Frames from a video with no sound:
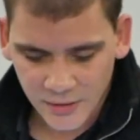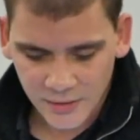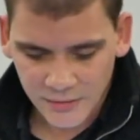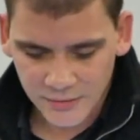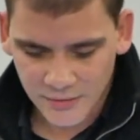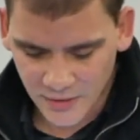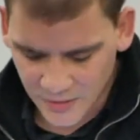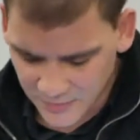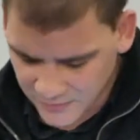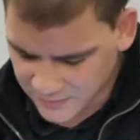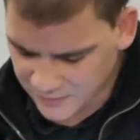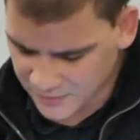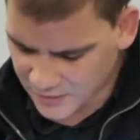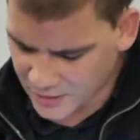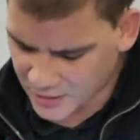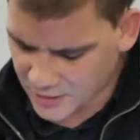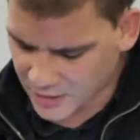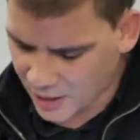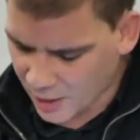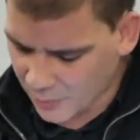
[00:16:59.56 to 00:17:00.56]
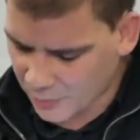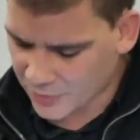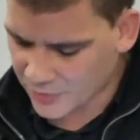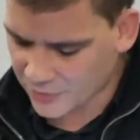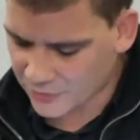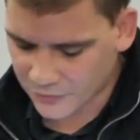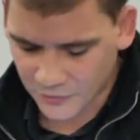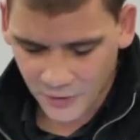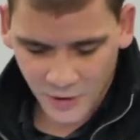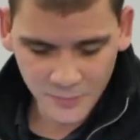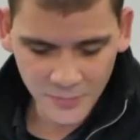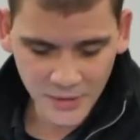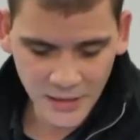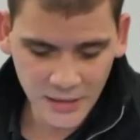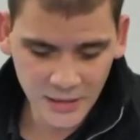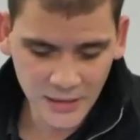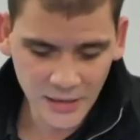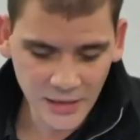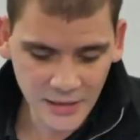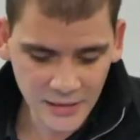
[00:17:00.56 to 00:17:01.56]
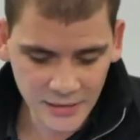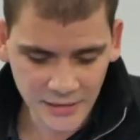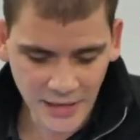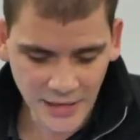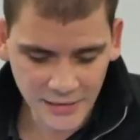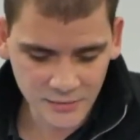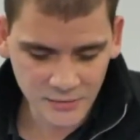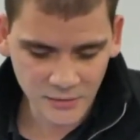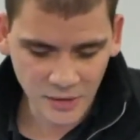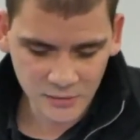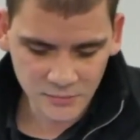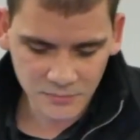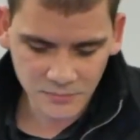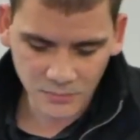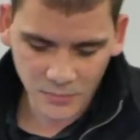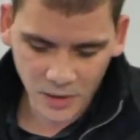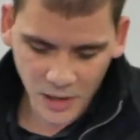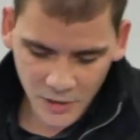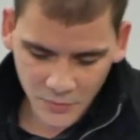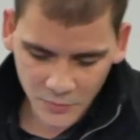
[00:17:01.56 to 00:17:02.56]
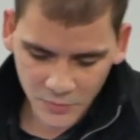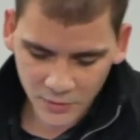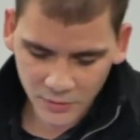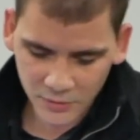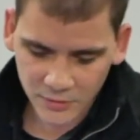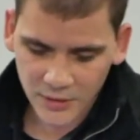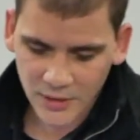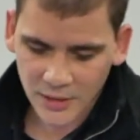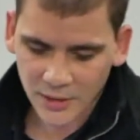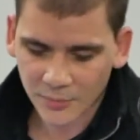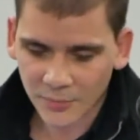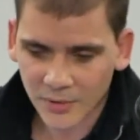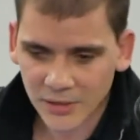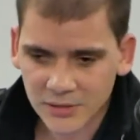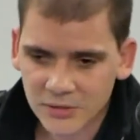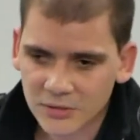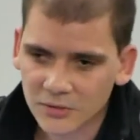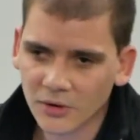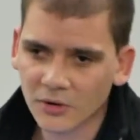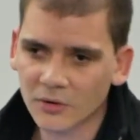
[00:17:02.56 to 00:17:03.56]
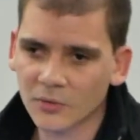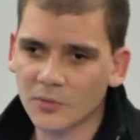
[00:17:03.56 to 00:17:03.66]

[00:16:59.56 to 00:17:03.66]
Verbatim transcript: this cup from me, yet not my will, but your